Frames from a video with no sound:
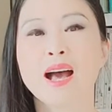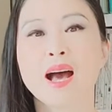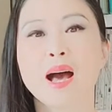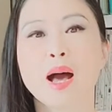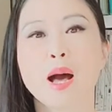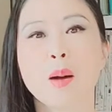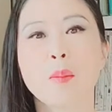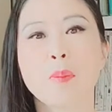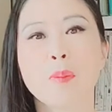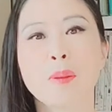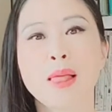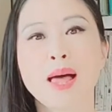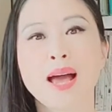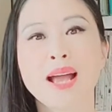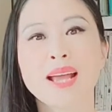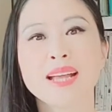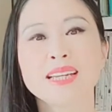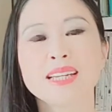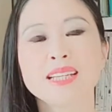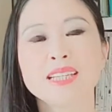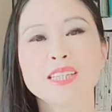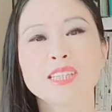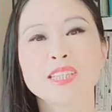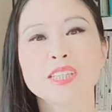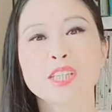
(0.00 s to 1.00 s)
Apply
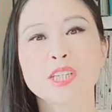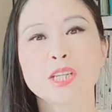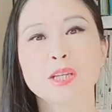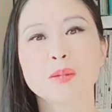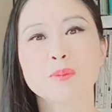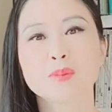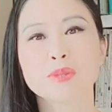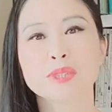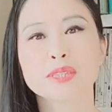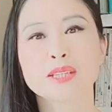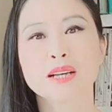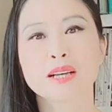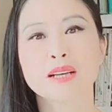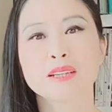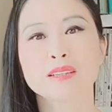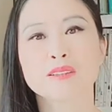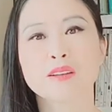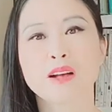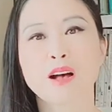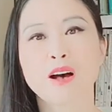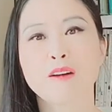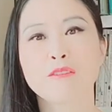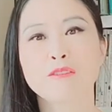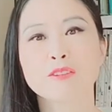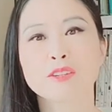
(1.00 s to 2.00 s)
these tips as
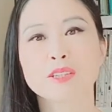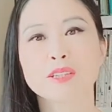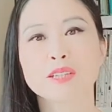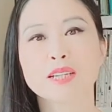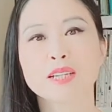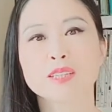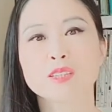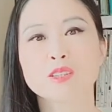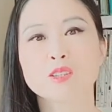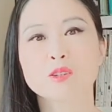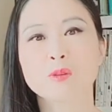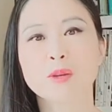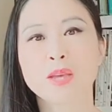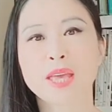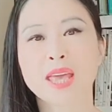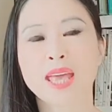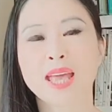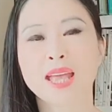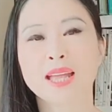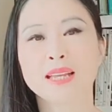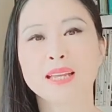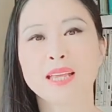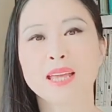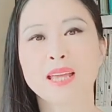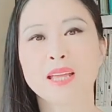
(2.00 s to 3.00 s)
often as you
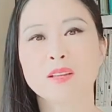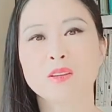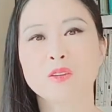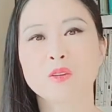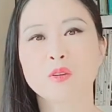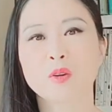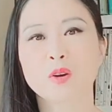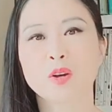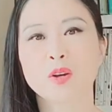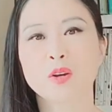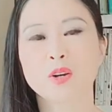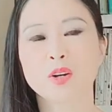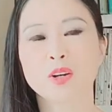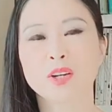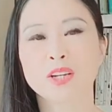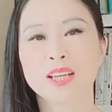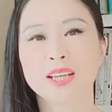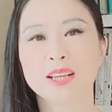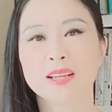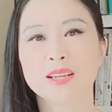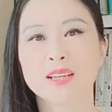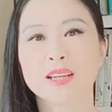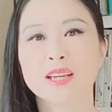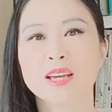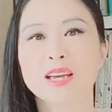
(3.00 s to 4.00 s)
can in your
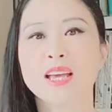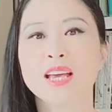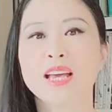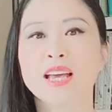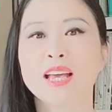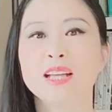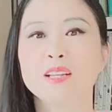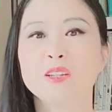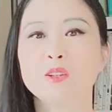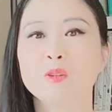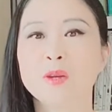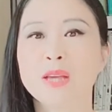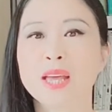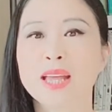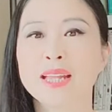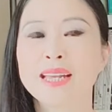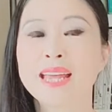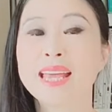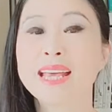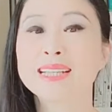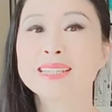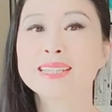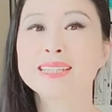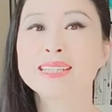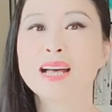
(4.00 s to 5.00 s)
learning, and you can
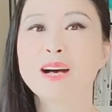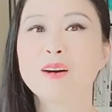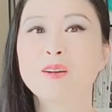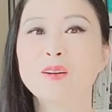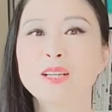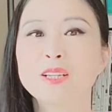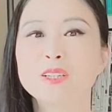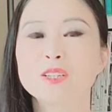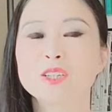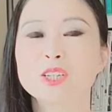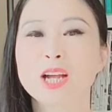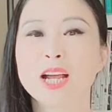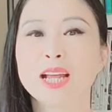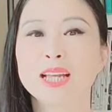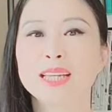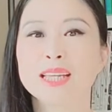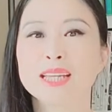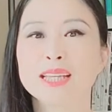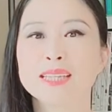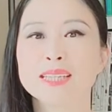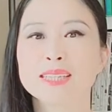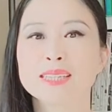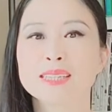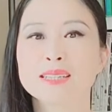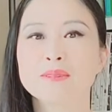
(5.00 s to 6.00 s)
excel in
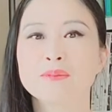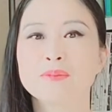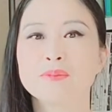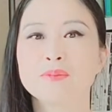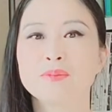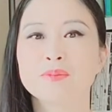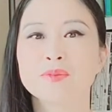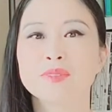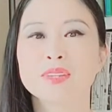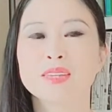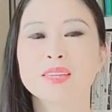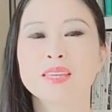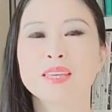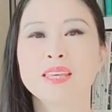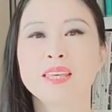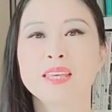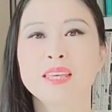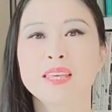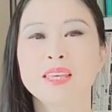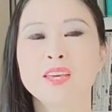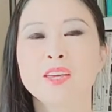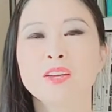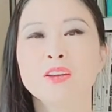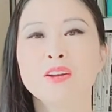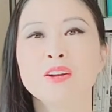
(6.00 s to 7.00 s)
Chinese.
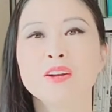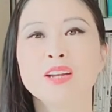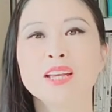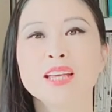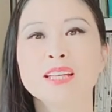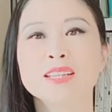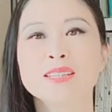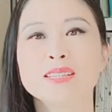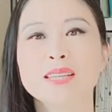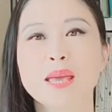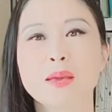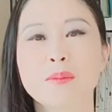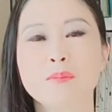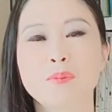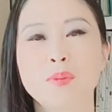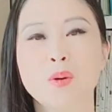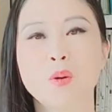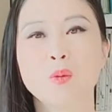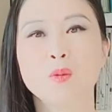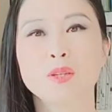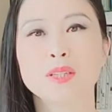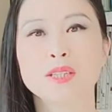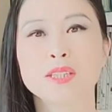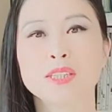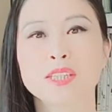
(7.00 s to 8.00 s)
Here is a
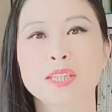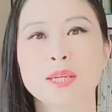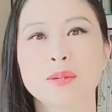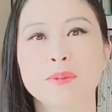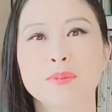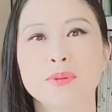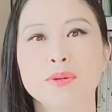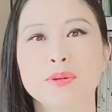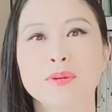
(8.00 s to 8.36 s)
bonus tip.